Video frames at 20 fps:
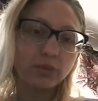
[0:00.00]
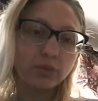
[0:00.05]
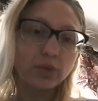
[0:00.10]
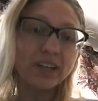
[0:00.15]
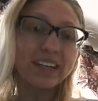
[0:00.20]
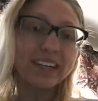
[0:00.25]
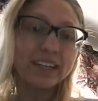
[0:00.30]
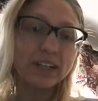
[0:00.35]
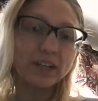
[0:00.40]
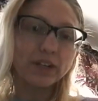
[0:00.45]

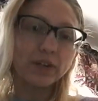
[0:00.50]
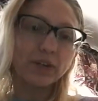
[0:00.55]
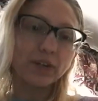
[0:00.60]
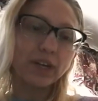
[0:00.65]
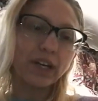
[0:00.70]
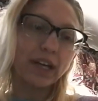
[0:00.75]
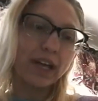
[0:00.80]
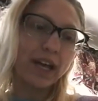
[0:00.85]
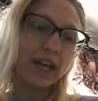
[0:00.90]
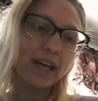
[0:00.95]

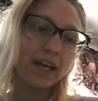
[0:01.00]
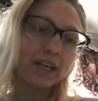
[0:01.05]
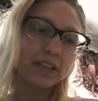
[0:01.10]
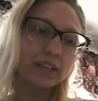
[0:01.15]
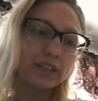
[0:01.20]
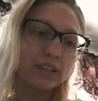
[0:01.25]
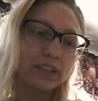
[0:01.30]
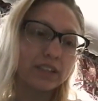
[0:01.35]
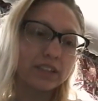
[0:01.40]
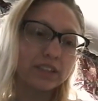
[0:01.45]
rehearing
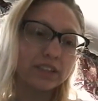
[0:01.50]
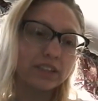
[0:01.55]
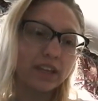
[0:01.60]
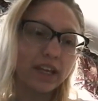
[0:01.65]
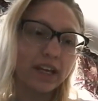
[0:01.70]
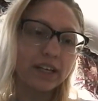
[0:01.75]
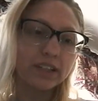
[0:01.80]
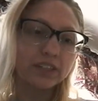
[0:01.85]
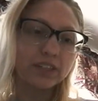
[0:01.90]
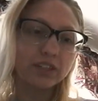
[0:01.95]
and the
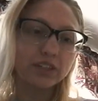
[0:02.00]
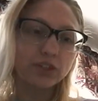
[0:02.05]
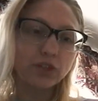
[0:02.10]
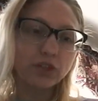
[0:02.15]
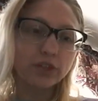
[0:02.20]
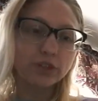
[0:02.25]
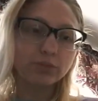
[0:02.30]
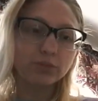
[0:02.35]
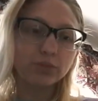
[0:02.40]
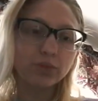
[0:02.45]
date and
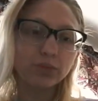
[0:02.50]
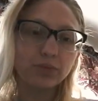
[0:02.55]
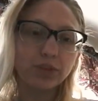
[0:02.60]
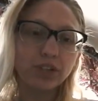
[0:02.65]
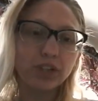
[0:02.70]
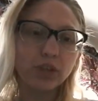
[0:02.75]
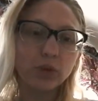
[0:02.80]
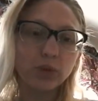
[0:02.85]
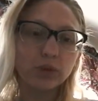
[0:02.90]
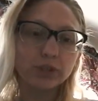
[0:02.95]
terms of
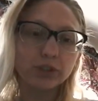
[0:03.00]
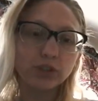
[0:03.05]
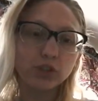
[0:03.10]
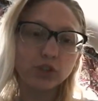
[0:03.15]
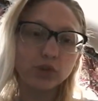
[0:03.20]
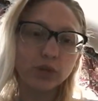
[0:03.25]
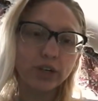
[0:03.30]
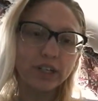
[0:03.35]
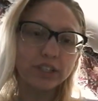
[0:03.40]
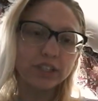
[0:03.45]
any
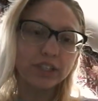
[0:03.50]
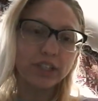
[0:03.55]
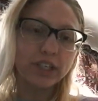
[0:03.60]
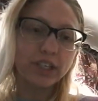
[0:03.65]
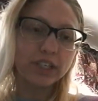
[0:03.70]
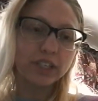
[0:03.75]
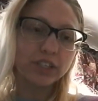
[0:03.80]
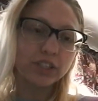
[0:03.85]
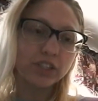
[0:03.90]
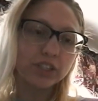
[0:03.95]
orders
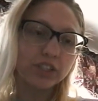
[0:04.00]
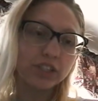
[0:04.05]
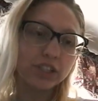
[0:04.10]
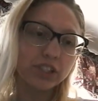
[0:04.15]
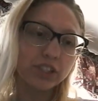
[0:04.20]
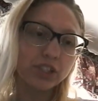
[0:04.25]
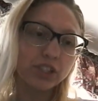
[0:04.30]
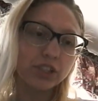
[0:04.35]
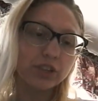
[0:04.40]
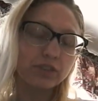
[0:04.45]
granting an
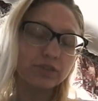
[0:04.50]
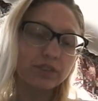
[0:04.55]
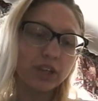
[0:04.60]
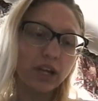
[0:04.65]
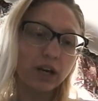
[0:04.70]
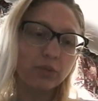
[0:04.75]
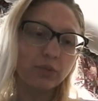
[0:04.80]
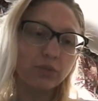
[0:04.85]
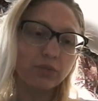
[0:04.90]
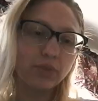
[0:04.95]
extension of
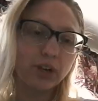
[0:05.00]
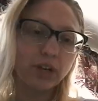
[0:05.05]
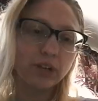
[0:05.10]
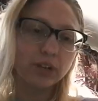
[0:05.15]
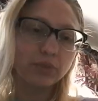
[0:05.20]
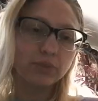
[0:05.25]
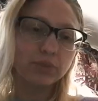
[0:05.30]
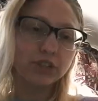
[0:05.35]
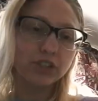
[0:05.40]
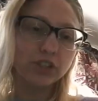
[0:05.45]
time to
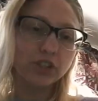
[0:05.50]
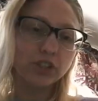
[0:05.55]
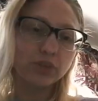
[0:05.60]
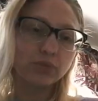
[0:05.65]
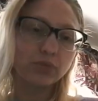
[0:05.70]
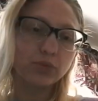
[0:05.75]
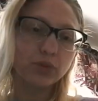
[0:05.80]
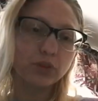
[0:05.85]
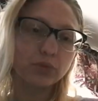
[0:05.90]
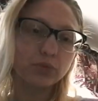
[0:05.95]
file the
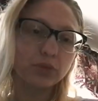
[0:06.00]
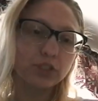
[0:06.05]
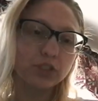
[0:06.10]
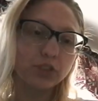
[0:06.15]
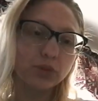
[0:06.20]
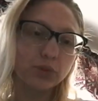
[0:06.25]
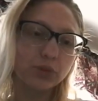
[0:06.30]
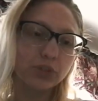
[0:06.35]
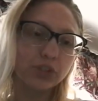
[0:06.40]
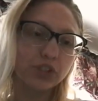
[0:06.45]
petition for a writ
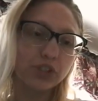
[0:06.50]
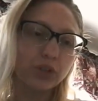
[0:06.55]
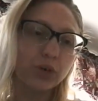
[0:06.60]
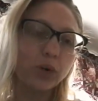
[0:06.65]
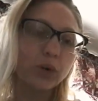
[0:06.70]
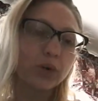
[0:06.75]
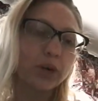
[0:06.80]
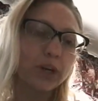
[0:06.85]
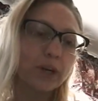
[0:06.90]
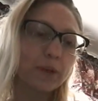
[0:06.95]
of
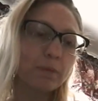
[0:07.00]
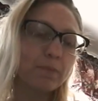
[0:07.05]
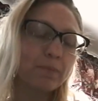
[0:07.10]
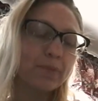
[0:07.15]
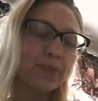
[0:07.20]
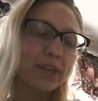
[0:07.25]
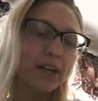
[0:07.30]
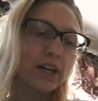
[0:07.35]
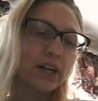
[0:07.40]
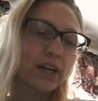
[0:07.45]
certiorari.
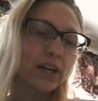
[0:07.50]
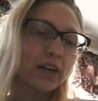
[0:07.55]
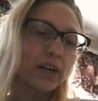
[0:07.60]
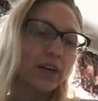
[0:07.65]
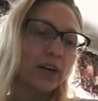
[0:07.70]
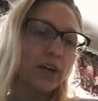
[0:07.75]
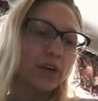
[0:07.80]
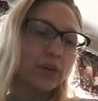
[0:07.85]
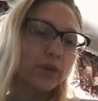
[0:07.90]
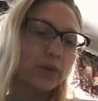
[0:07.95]

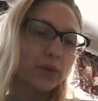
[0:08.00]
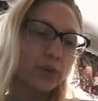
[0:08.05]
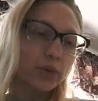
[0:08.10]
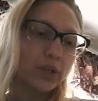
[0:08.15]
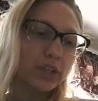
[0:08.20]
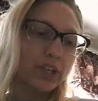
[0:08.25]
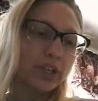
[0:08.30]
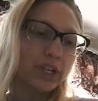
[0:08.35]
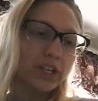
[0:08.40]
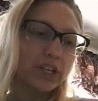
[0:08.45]

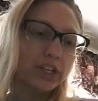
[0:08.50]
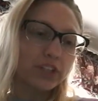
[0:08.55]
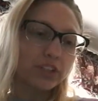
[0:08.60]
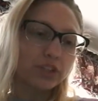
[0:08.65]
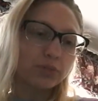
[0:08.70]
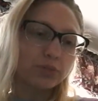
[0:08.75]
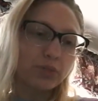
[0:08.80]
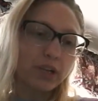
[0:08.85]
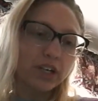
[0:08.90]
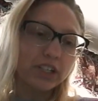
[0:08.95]
3.
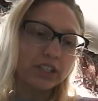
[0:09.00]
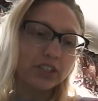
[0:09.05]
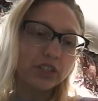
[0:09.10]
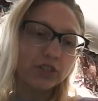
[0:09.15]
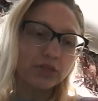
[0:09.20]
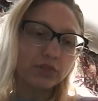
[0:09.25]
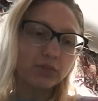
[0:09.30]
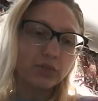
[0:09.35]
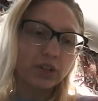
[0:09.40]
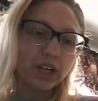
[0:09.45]

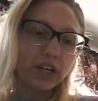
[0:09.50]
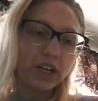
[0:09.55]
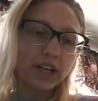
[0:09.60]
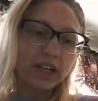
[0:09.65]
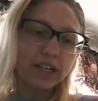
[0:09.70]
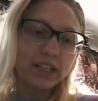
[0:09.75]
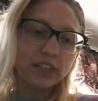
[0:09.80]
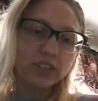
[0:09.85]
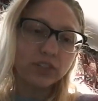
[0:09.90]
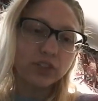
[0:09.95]
Express
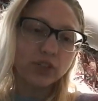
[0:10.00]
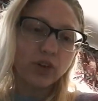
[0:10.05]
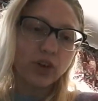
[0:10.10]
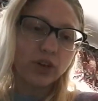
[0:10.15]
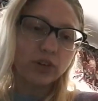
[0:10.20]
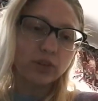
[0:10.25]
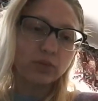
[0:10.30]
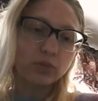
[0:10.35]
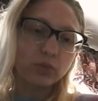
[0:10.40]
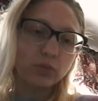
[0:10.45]
reliance
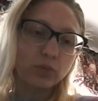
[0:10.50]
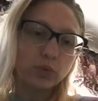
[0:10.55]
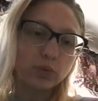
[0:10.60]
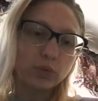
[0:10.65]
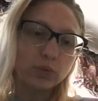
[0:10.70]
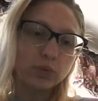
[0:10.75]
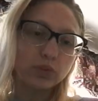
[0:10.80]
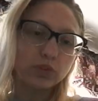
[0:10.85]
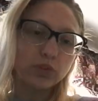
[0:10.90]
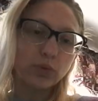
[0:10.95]
on
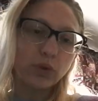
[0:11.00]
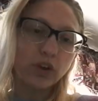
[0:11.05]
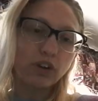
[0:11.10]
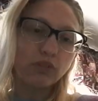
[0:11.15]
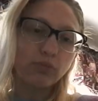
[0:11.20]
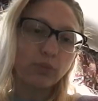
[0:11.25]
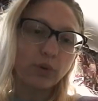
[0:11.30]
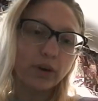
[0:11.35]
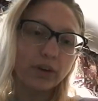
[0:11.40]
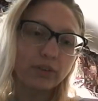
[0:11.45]
Rule
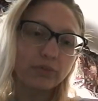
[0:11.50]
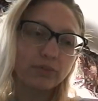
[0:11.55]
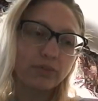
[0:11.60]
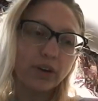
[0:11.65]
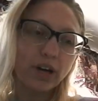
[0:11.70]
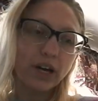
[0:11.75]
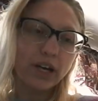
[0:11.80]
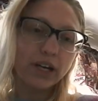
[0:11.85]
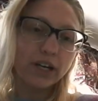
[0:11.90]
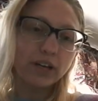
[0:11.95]

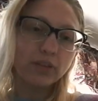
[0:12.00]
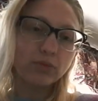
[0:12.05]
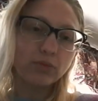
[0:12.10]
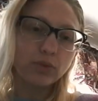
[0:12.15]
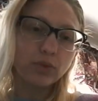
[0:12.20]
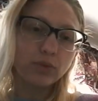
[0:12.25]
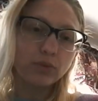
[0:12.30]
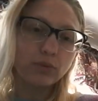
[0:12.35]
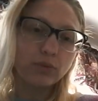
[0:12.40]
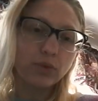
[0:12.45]

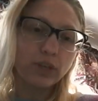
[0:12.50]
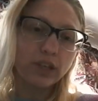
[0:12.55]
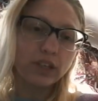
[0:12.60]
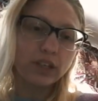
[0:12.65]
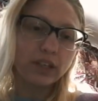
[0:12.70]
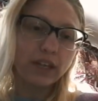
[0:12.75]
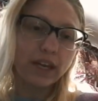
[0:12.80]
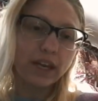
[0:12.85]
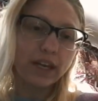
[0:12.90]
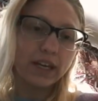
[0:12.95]
12.5
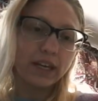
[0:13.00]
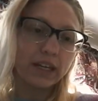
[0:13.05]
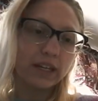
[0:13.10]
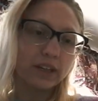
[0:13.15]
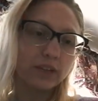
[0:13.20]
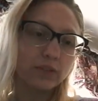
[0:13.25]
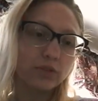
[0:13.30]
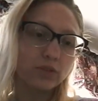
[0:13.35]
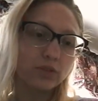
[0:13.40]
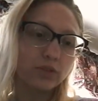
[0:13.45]
when
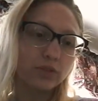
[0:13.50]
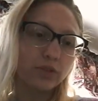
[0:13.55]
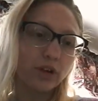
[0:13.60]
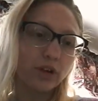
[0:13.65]
a